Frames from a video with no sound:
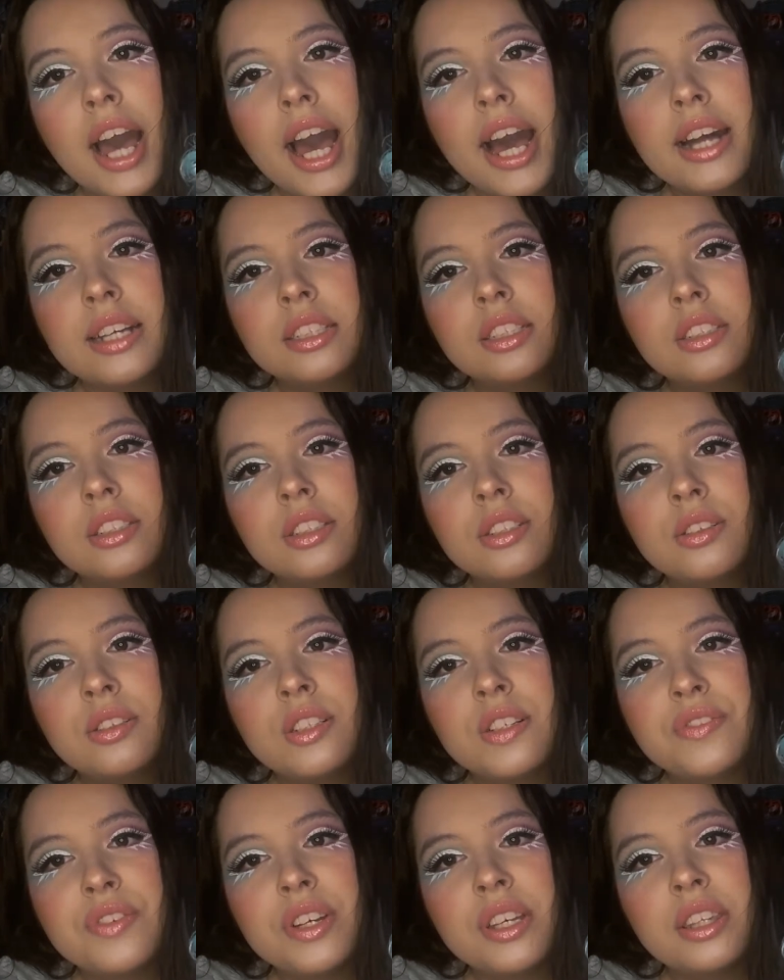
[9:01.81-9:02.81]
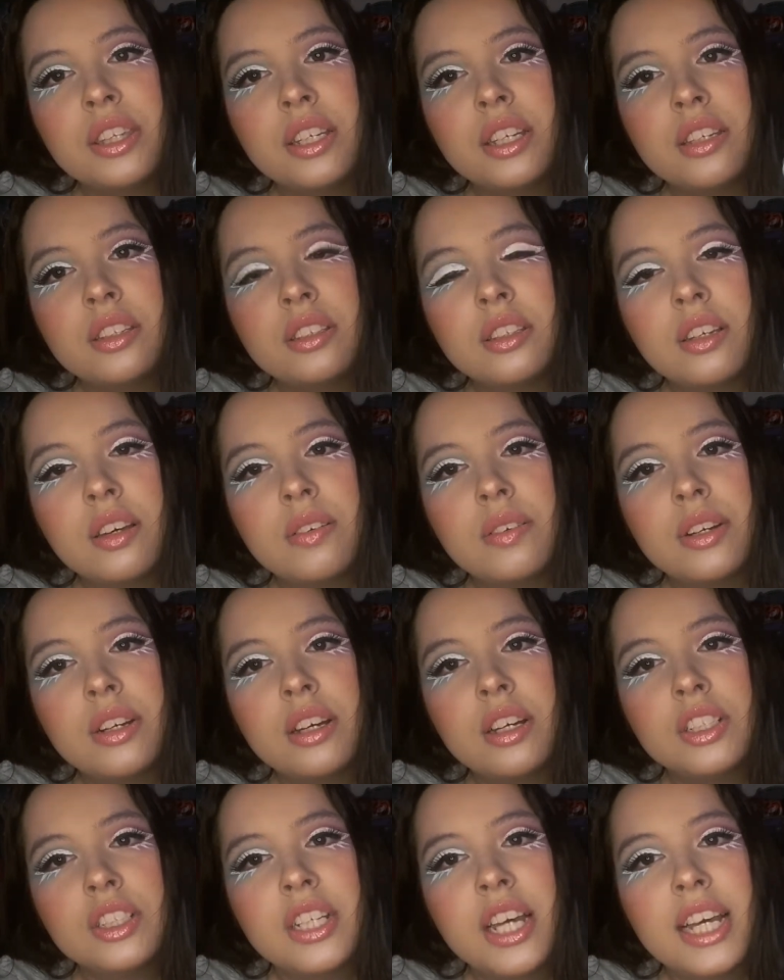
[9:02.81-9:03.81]
has two different things going
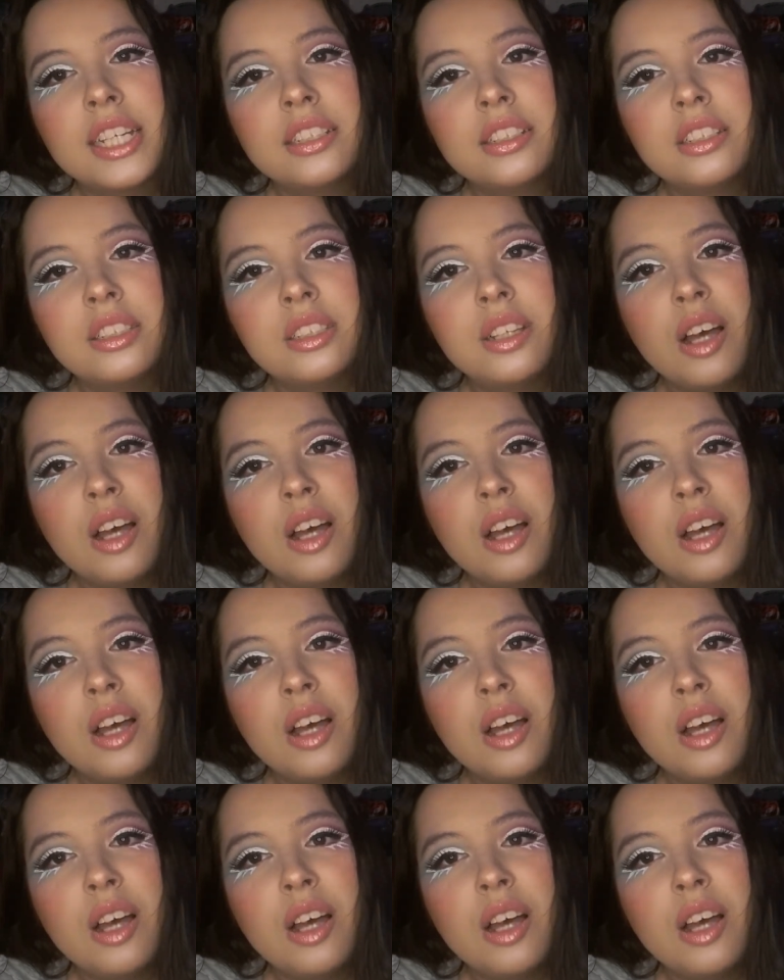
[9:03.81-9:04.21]
on. She has a